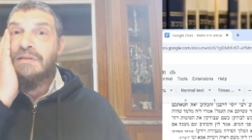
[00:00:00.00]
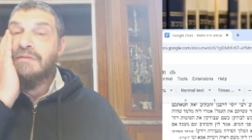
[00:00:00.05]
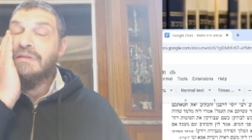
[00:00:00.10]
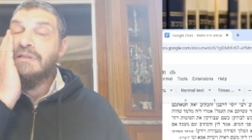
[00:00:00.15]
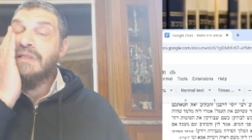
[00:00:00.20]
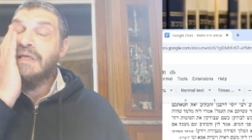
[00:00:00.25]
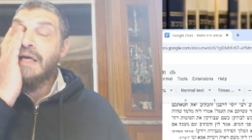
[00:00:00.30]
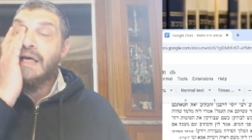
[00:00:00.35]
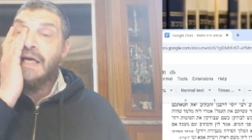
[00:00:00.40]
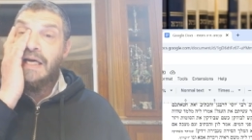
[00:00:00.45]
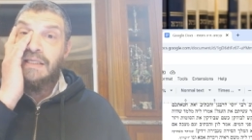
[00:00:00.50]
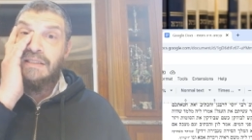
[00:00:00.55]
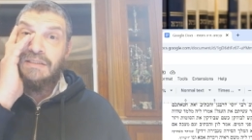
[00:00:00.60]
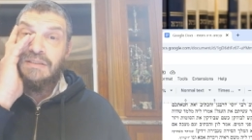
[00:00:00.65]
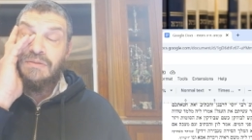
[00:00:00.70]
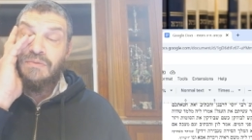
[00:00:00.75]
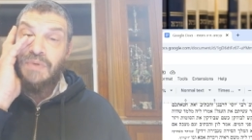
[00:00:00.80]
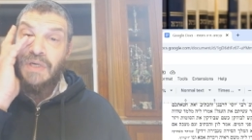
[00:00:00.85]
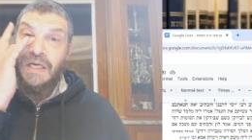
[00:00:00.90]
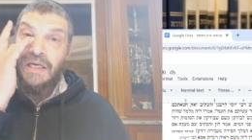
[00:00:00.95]

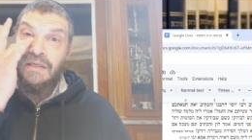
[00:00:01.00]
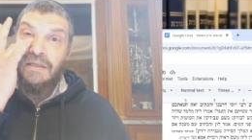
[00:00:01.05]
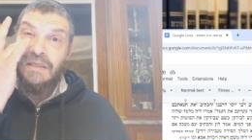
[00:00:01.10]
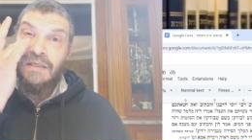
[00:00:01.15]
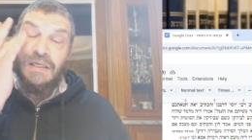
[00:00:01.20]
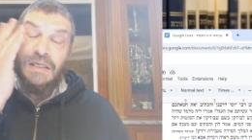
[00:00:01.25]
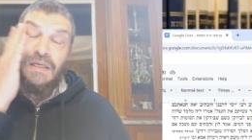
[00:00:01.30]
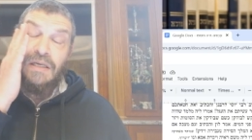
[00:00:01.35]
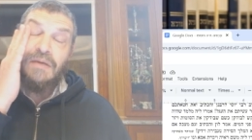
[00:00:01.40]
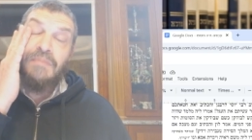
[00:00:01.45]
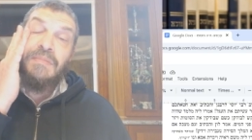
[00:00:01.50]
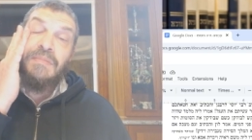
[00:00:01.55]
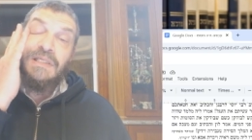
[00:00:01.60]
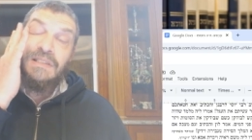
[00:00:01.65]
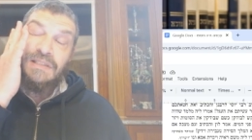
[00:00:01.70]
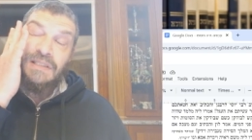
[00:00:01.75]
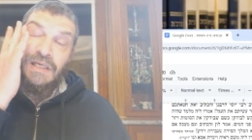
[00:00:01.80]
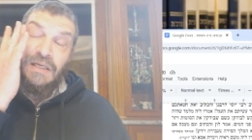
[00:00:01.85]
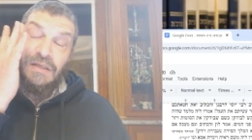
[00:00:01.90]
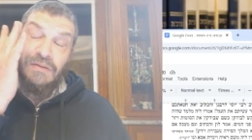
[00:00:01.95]
That's when it
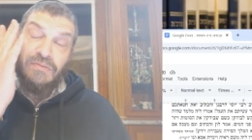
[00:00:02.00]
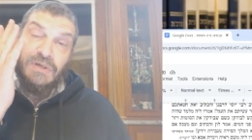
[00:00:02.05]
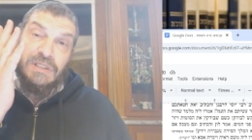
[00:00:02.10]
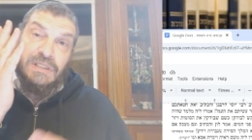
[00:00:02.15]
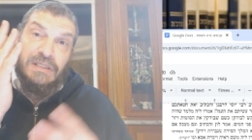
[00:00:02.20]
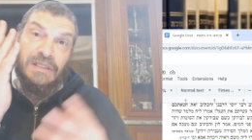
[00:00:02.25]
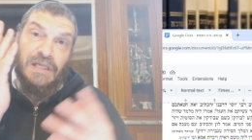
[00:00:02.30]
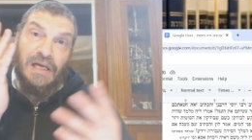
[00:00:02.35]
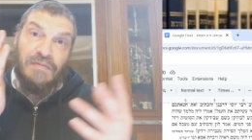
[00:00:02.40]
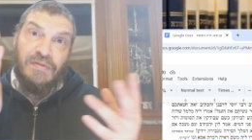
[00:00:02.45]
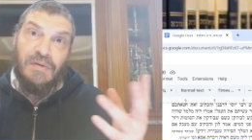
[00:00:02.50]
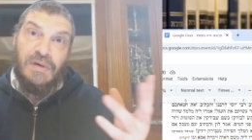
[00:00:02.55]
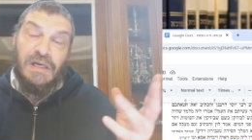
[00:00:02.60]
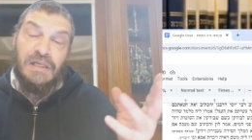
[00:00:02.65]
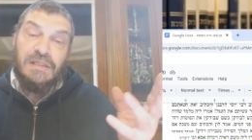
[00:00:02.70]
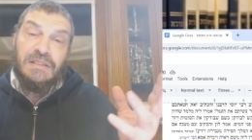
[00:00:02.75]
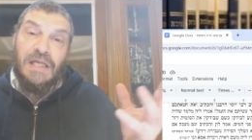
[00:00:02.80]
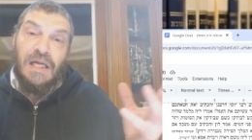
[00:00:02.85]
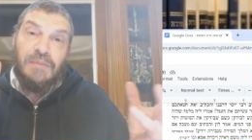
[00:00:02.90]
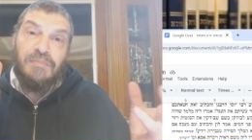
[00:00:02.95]
means
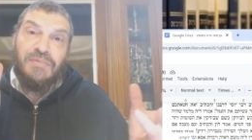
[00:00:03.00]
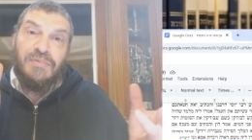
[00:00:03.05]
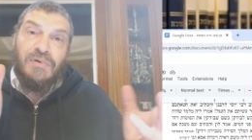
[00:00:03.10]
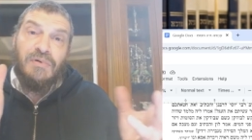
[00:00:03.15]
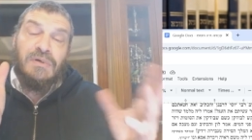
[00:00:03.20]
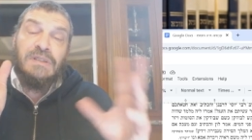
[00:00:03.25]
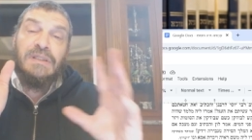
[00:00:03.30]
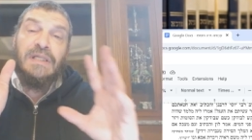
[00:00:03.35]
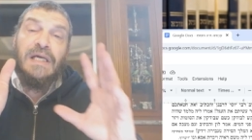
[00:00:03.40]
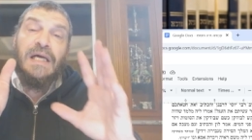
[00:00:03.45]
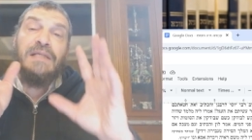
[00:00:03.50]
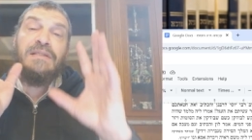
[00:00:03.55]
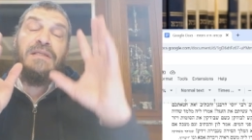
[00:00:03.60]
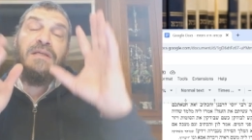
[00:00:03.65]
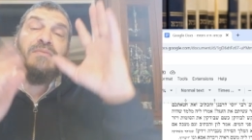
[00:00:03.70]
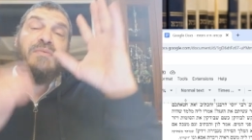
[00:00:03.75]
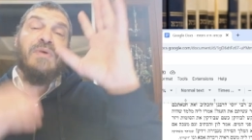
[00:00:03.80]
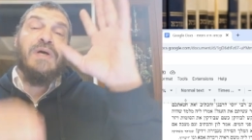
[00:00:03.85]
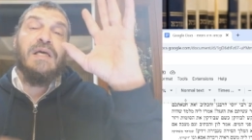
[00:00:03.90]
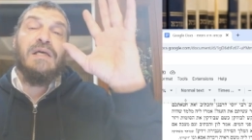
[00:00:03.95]
it's not broken. That's
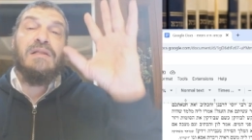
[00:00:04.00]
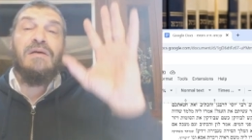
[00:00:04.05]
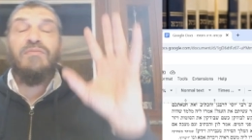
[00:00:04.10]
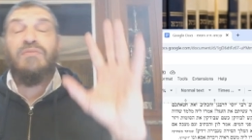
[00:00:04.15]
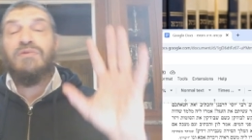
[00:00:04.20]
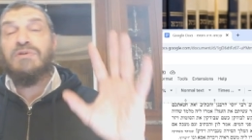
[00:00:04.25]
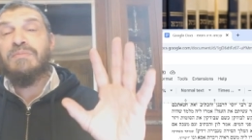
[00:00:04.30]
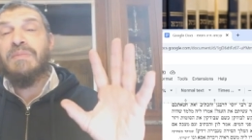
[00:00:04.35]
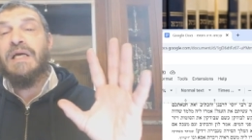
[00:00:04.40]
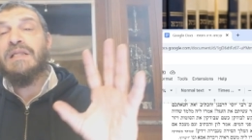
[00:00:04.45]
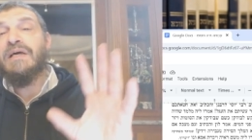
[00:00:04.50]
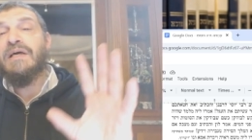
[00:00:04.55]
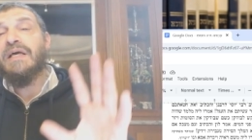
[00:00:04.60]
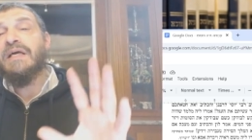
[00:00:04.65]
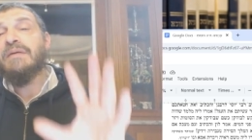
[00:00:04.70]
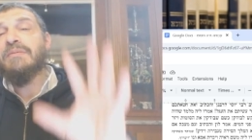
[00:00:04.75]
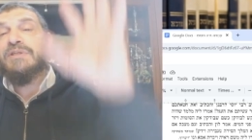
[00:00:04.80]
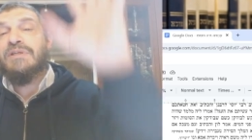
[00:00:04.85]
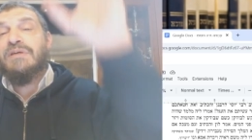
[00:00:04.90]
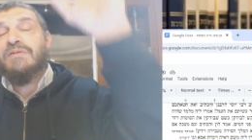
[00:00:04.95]
the way it was made, the
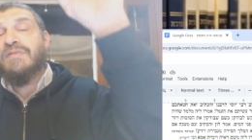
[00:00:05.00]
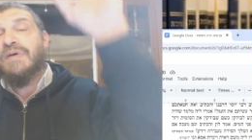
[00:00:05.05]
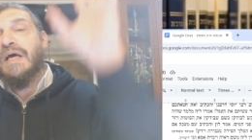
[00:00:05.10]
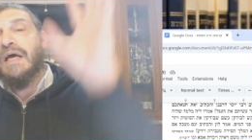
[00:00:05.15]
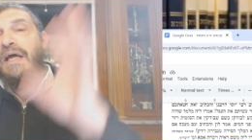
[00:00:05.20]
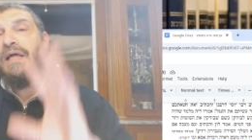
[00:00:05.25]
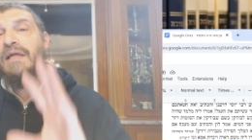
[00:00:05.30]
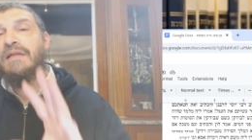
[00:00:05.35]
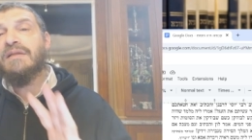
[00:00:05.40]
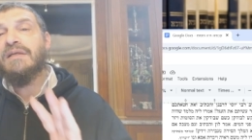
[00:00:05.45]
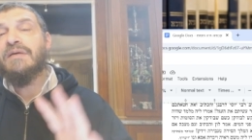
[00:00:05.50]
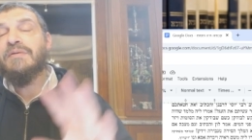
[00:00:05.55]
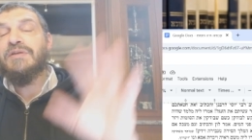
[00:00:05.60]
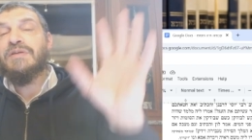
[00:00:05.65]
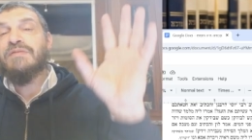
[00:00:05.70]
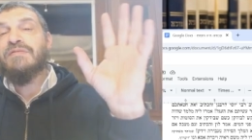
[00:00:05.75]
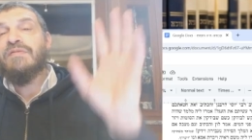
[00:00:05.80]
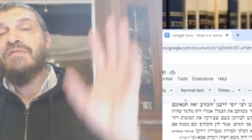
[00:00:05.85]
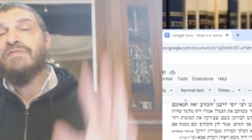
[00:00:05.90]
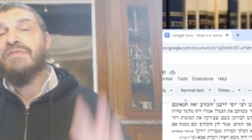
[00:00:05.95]
image of a hand, the image
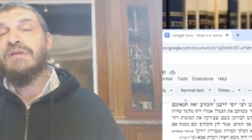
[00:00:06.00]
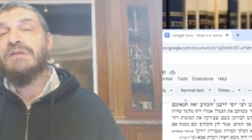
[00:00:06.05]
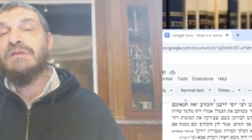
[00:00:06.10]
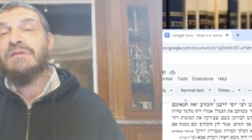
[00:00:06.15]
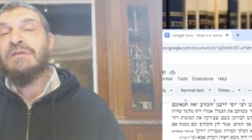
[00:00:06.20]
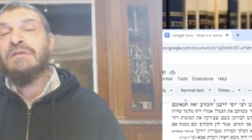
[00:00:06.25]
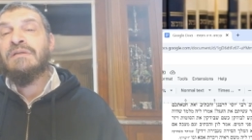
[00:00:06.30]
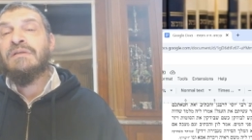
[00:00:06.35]
of a foot.